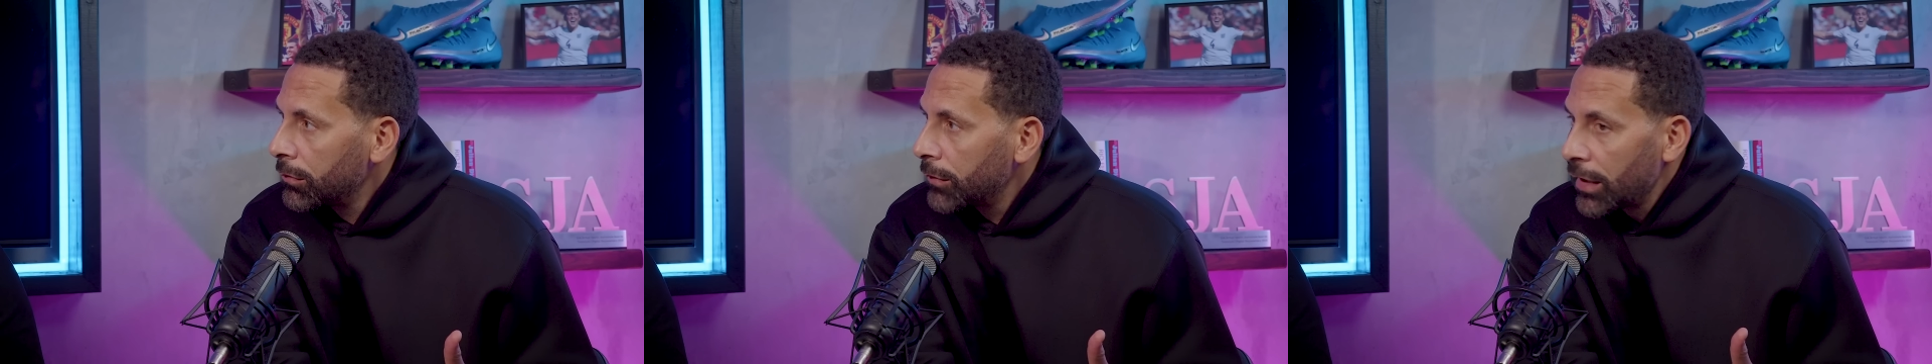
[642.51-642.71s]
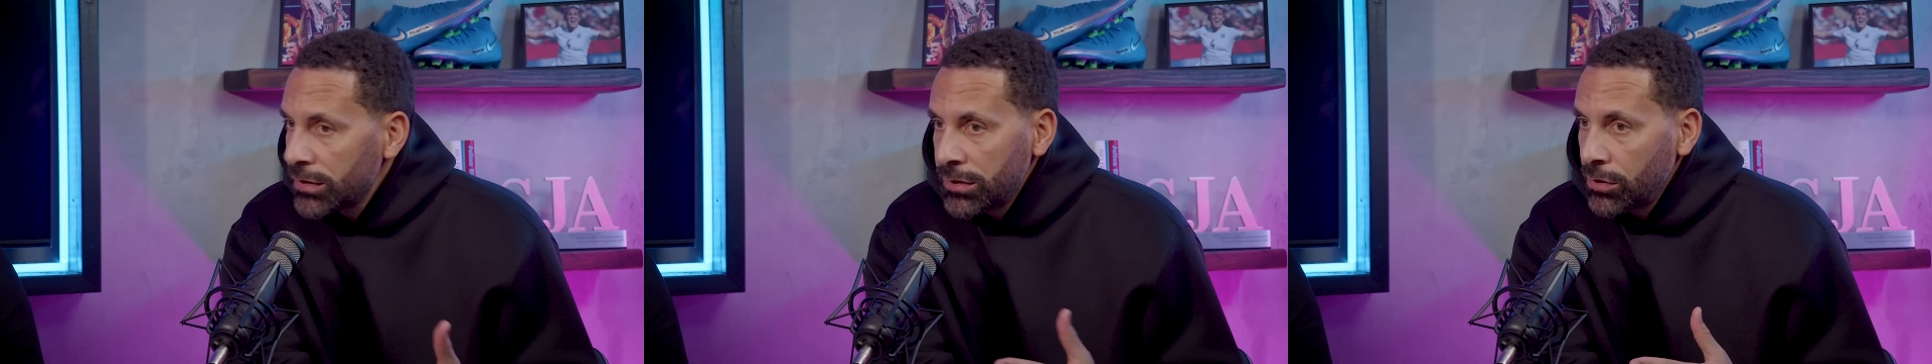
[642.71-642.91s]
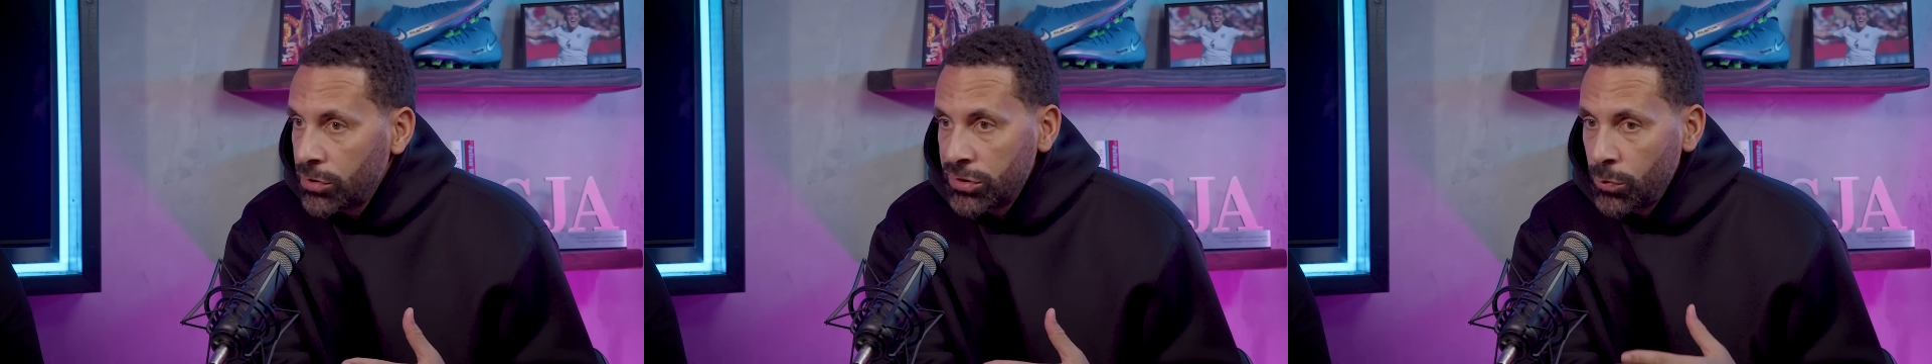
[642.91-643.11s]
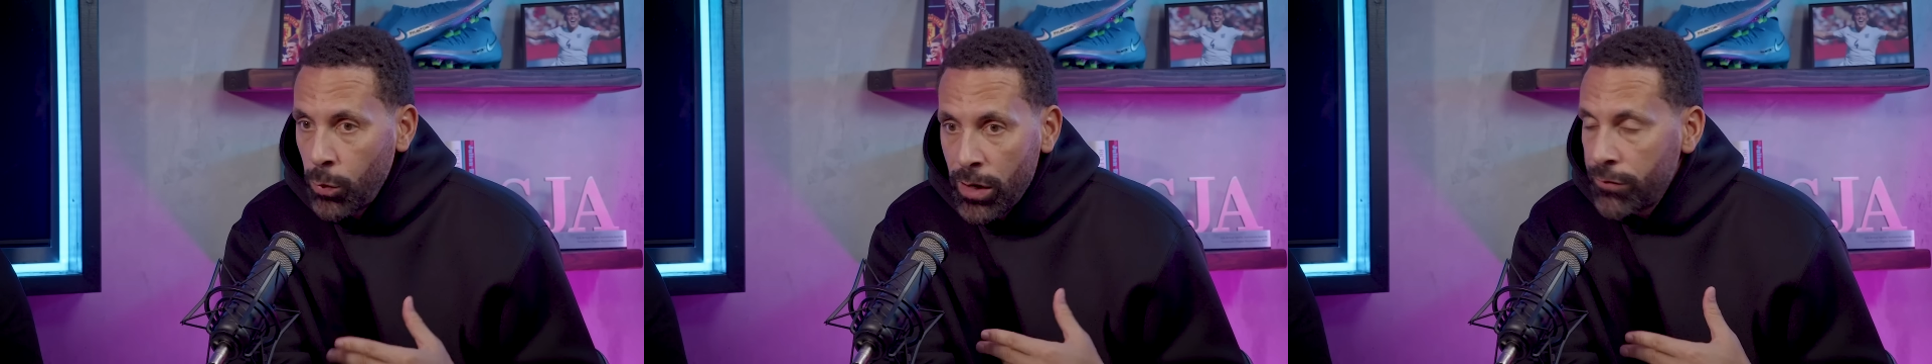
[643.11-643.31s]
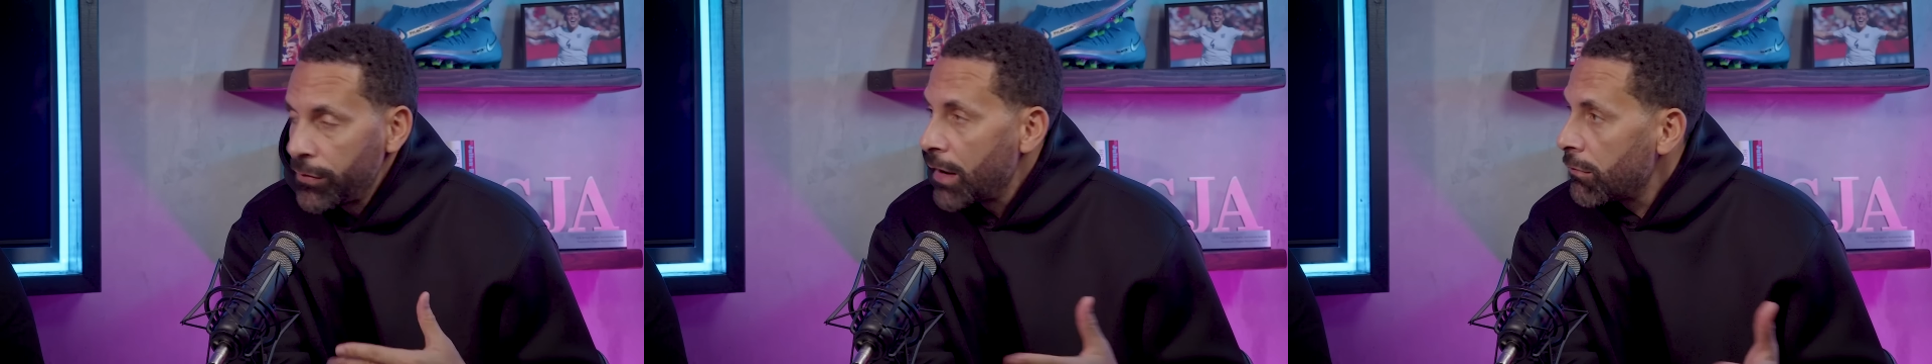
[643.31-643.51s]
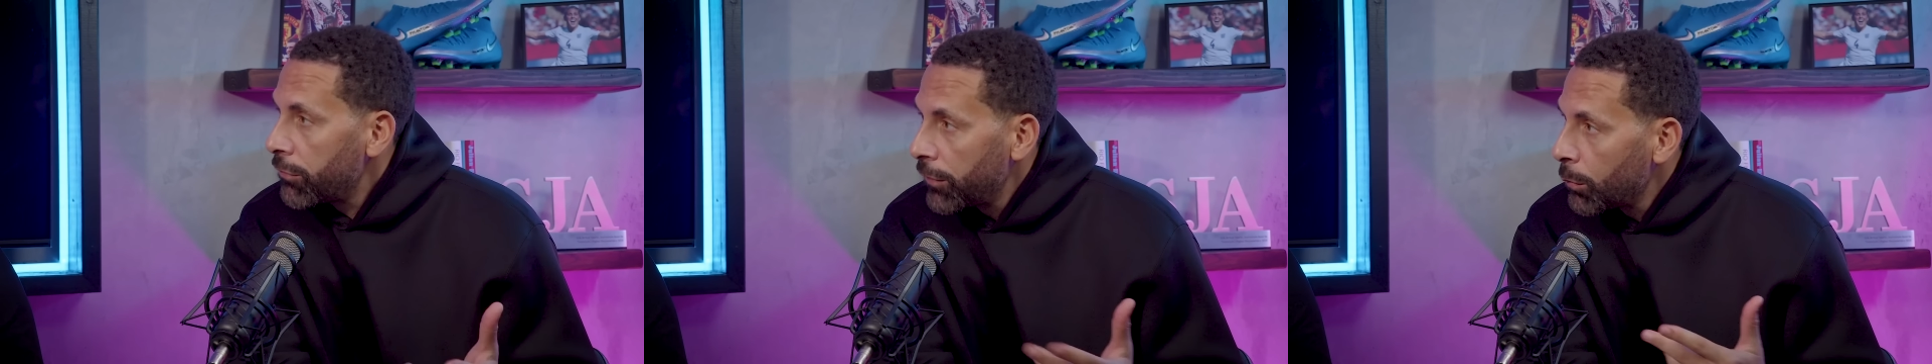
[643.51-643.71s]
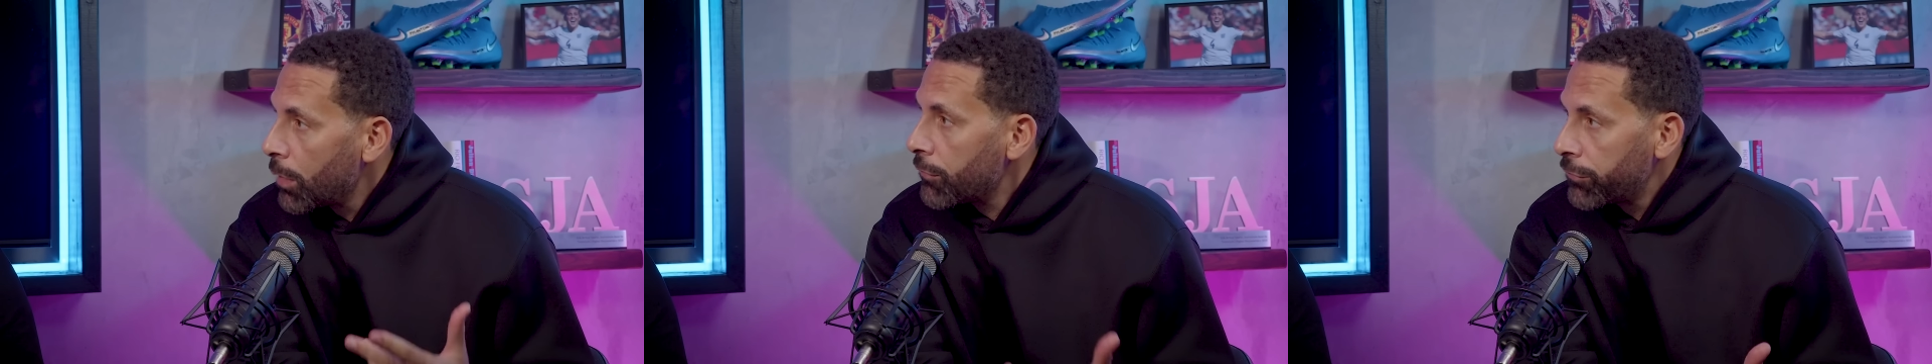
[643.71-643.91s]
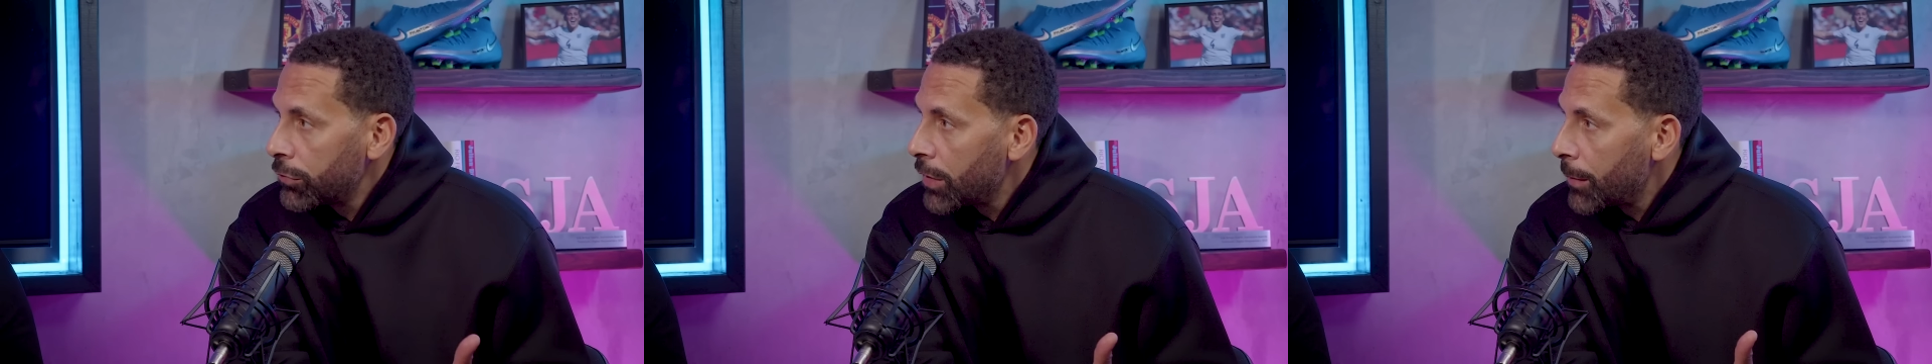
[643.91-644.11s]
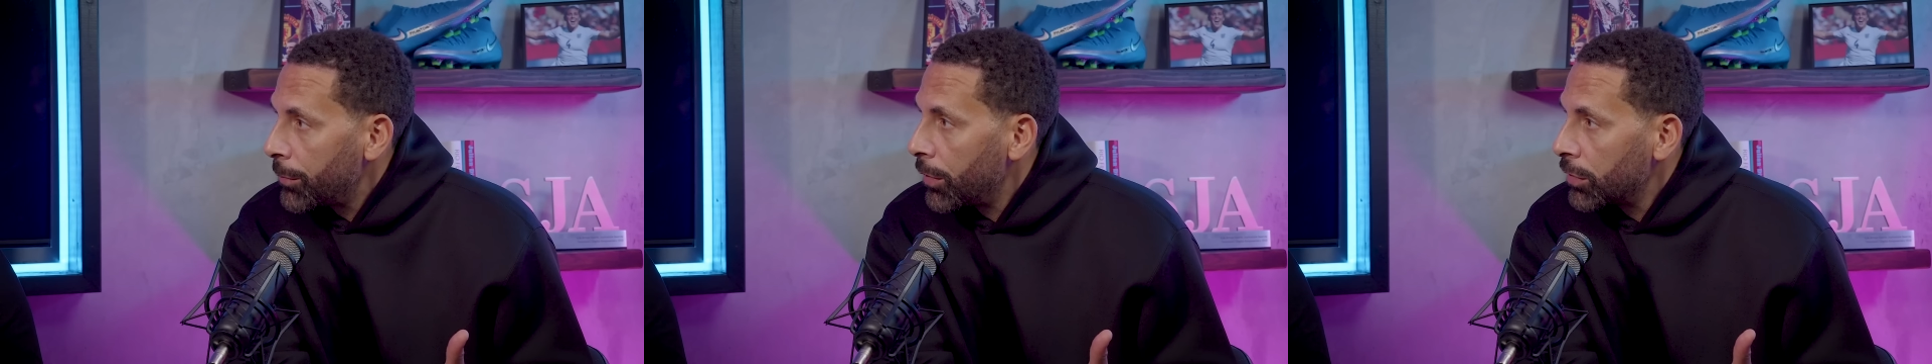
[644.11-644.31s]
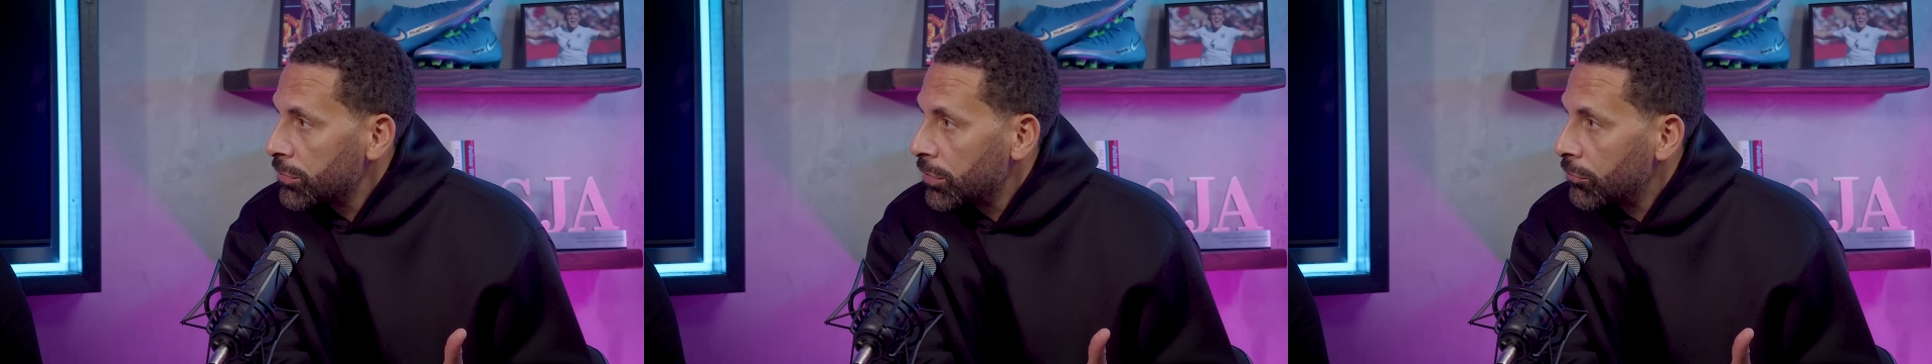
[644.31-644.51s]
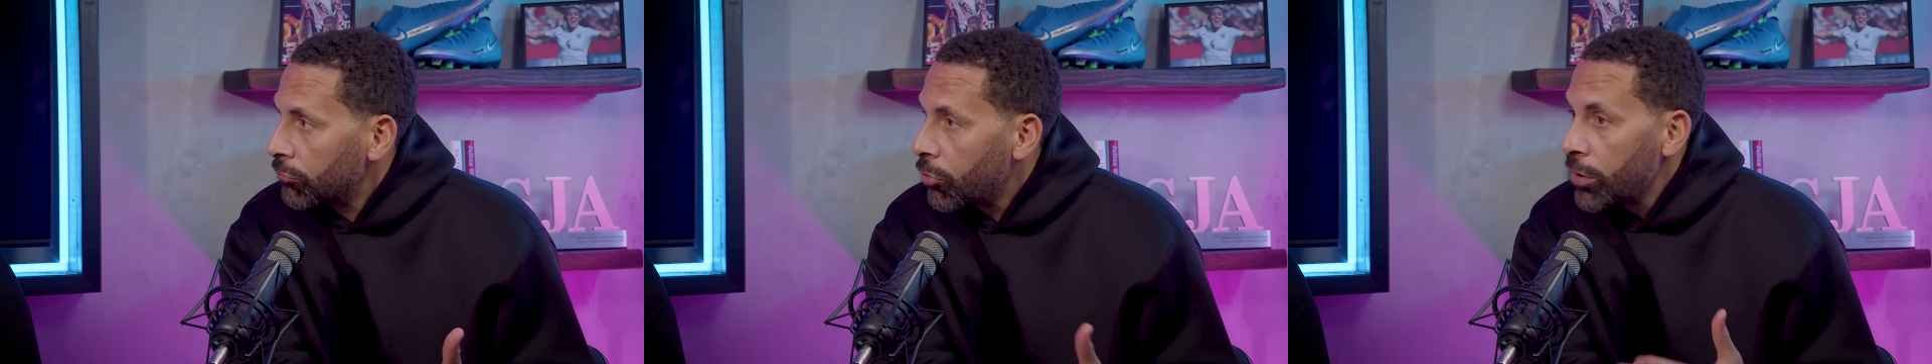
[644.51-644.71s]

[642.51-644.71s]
That's because went, everything went through that person.